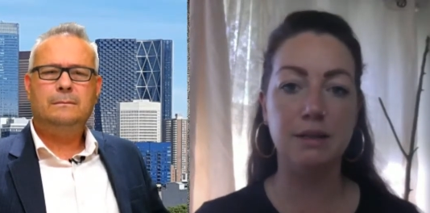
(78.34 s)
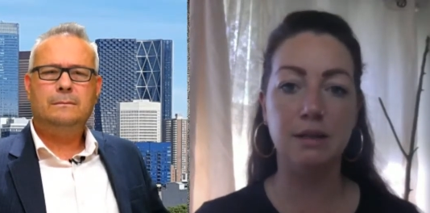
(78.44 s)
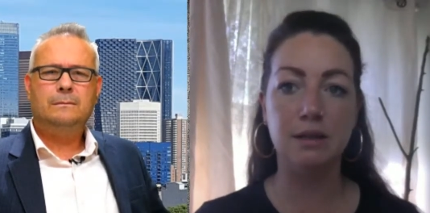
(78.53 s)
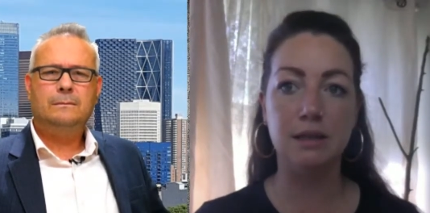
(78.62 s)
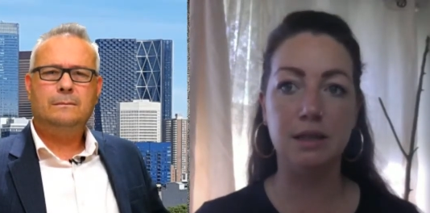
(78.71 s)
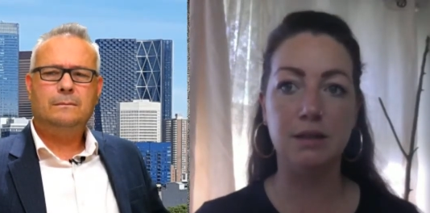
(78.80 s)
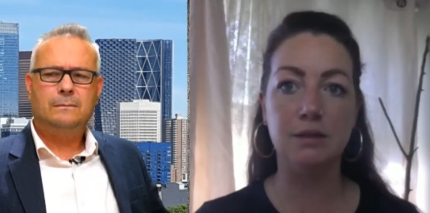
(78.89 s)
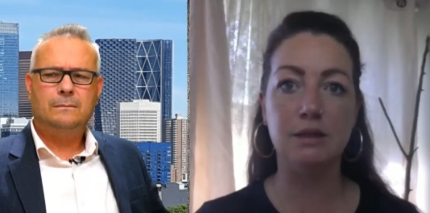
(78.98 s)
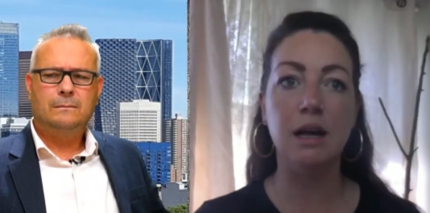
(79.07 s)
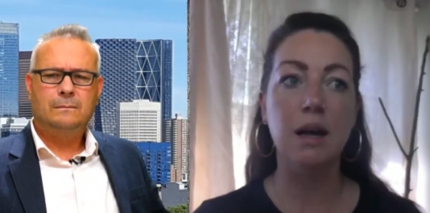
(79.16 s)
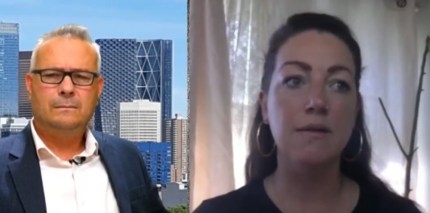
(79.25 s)

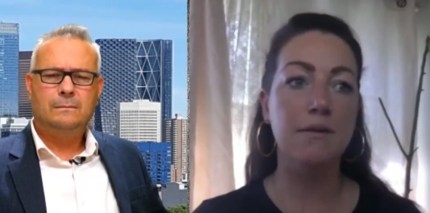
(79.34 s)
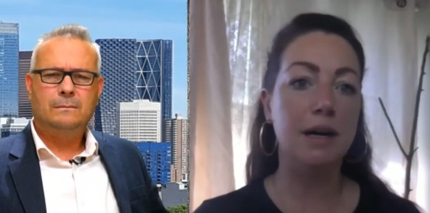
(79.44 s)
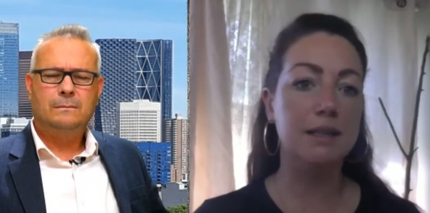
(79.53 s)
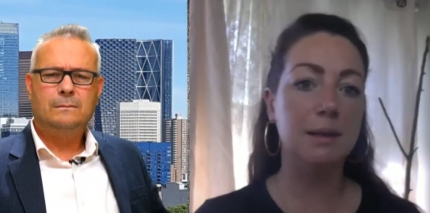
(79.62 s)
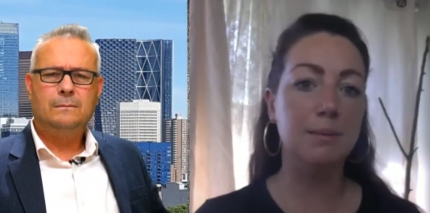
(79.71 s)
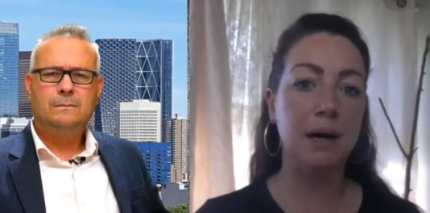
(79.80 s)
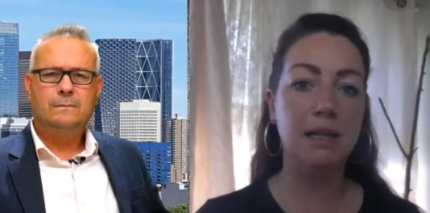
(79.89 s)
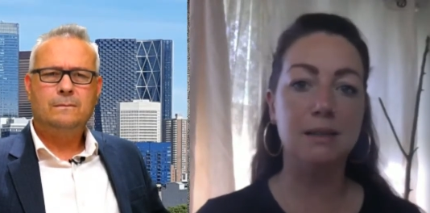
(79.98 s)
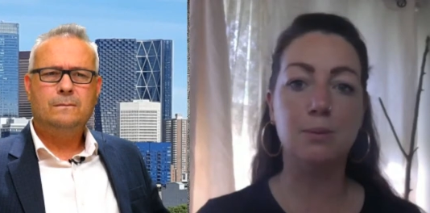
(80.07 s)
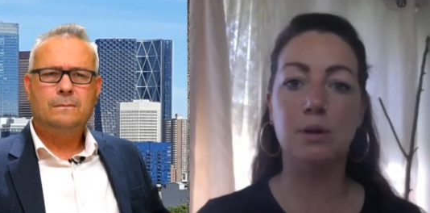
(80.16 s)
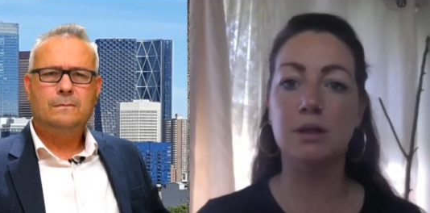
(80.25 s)
Speaker 1: lockdowns, vaccine
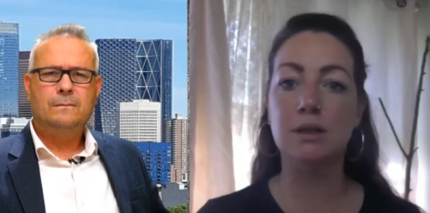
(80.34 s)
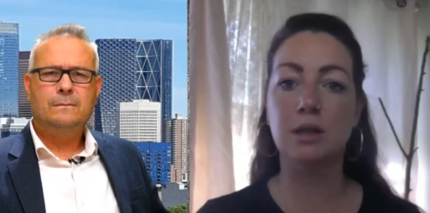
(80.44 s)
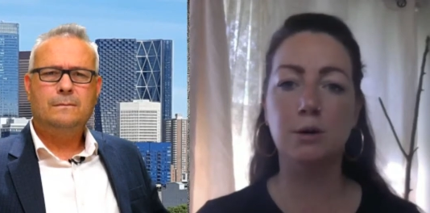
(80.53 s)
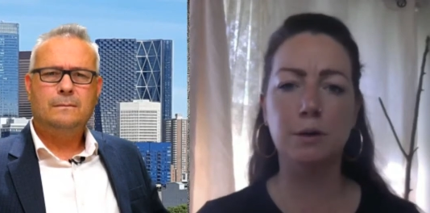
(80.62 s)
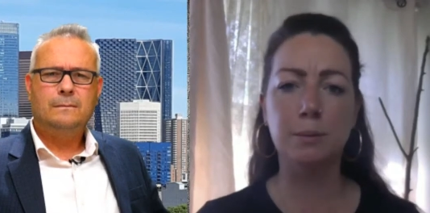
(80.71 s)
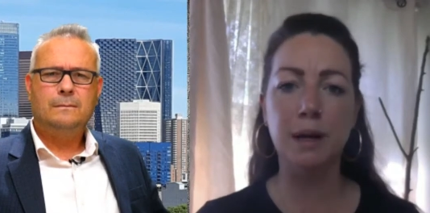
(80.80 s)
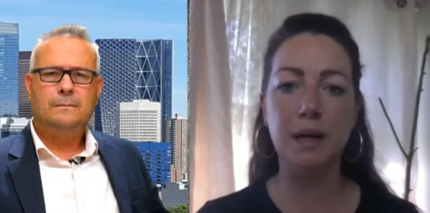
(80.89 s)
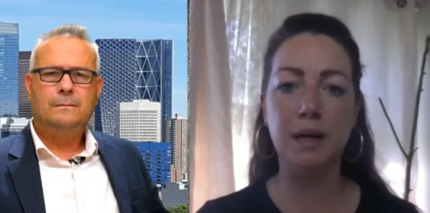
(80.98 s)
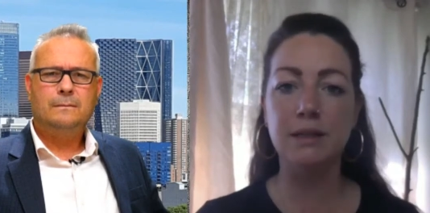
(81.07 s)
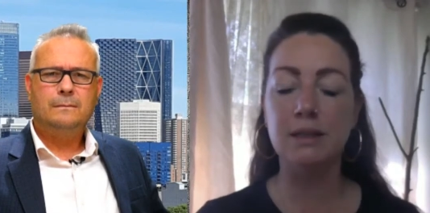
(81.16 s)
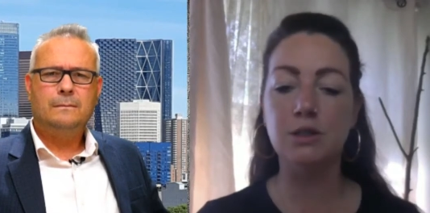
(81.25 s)
passports, COVID
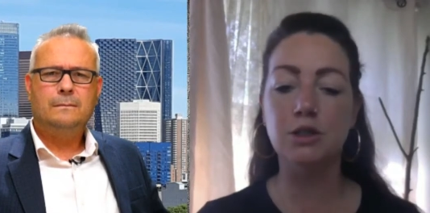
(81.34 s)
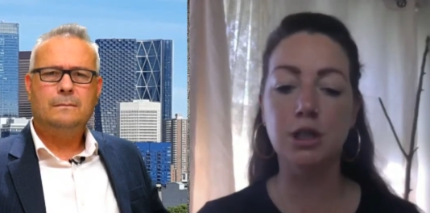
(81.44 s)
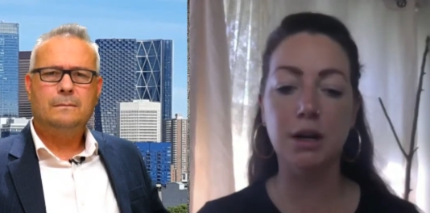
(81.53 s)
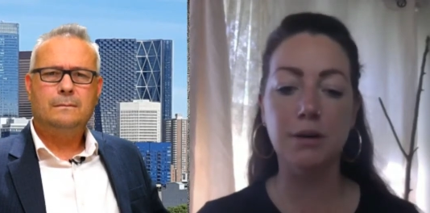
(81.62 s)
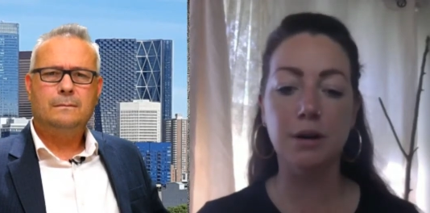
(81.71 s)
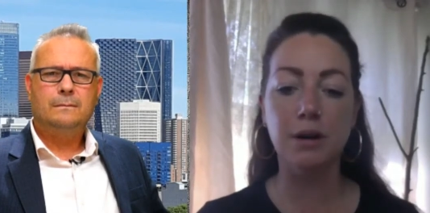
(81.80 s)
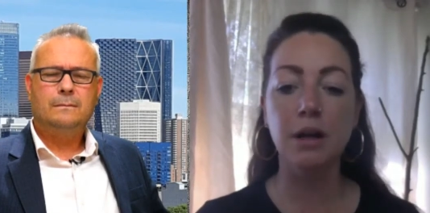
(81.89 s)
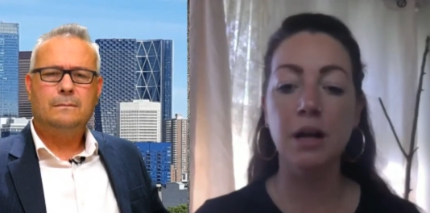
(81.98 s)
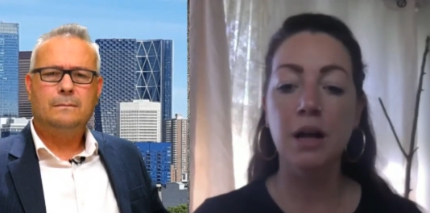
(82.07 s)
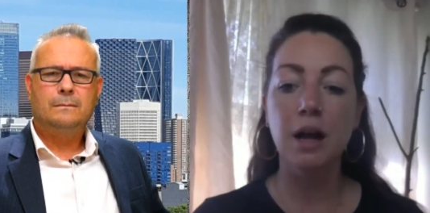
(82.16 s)
mandates in general.